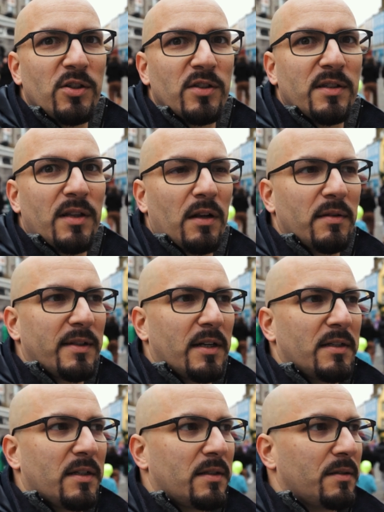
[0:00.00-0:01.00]
I just
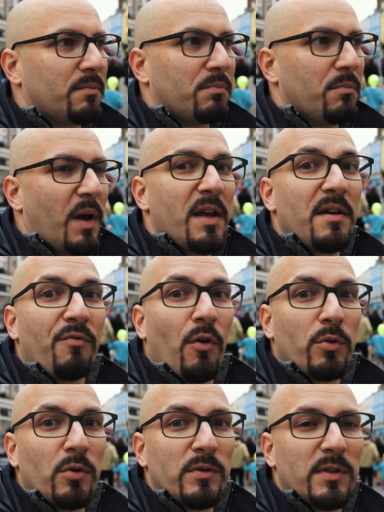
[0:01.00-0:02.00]
started making
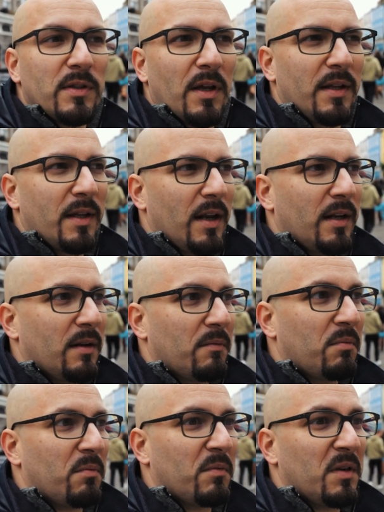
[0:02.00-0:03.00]
photos and then
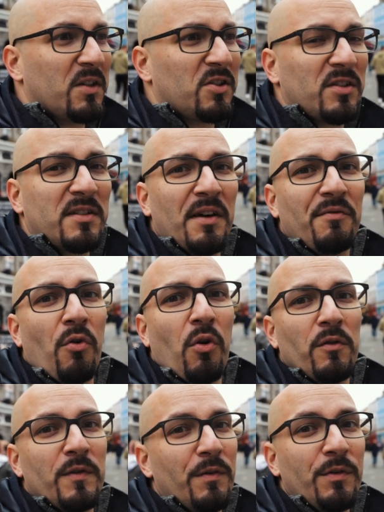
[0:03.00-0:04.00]
it just
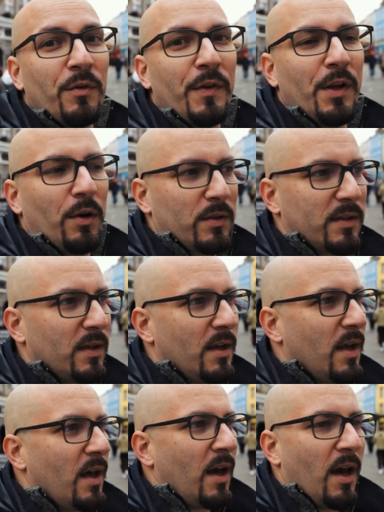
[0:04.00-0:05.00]
evolved into videos.
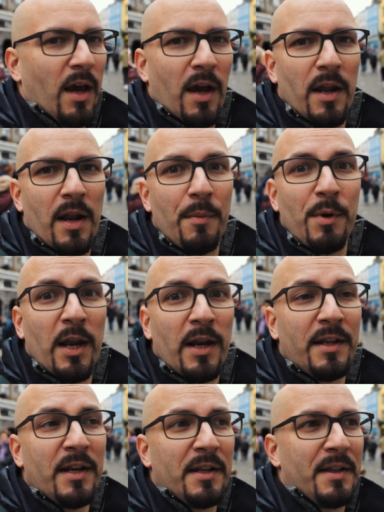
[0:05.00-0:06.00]
And I'm glad
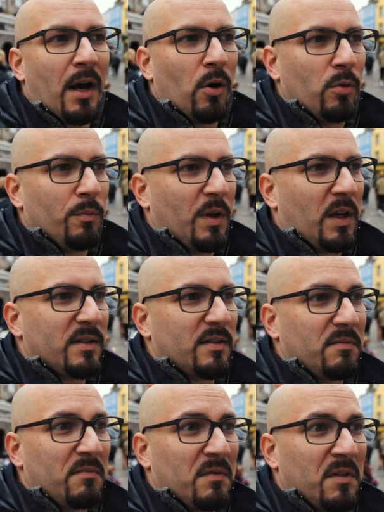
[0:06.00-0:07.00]
I did it now
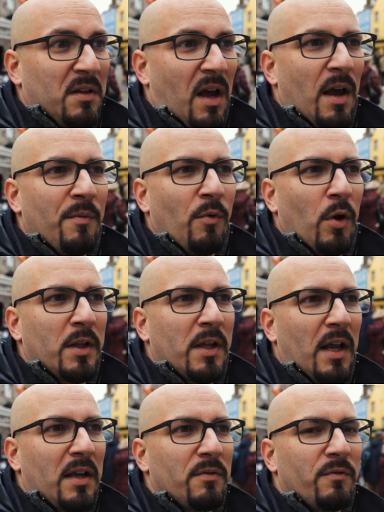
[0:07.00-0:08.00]
because I'm what,
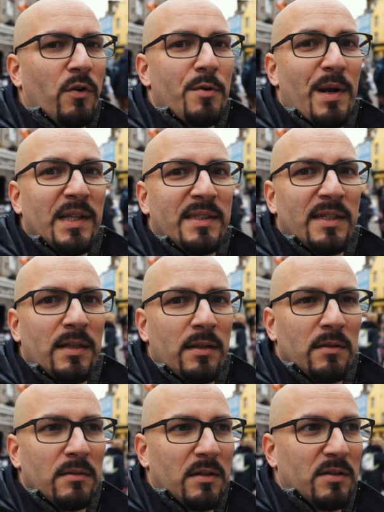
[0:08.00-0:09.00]
like four months in,
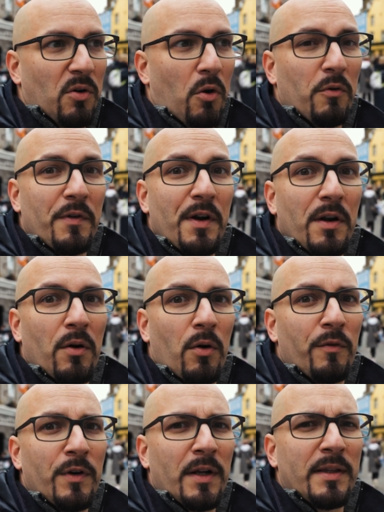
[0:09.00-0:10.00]
there's over,
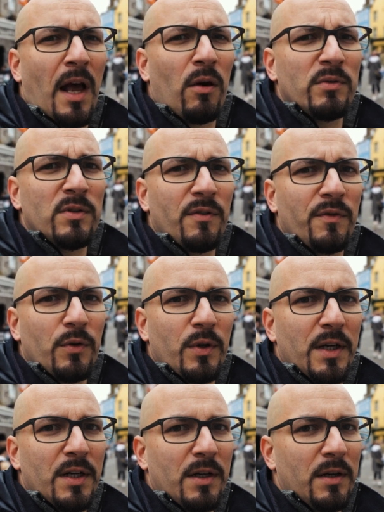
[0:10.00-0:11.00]
over a thousand of you
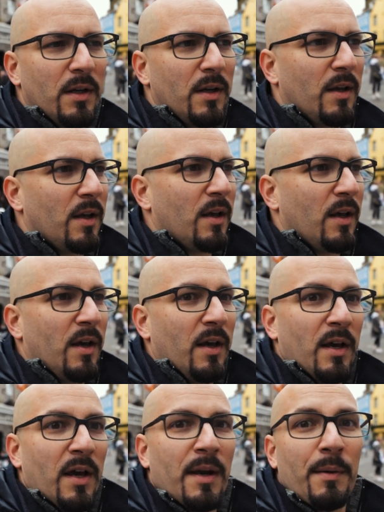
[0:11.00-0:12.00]
here,
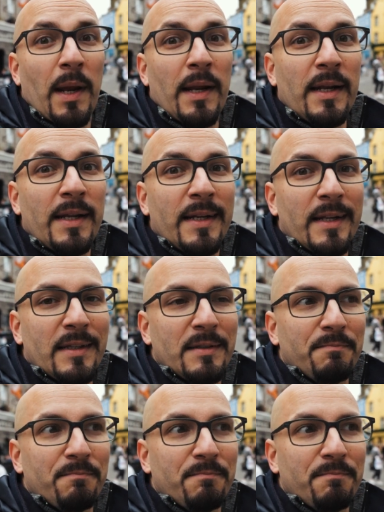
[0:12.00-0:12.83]
and I'm glad I did it.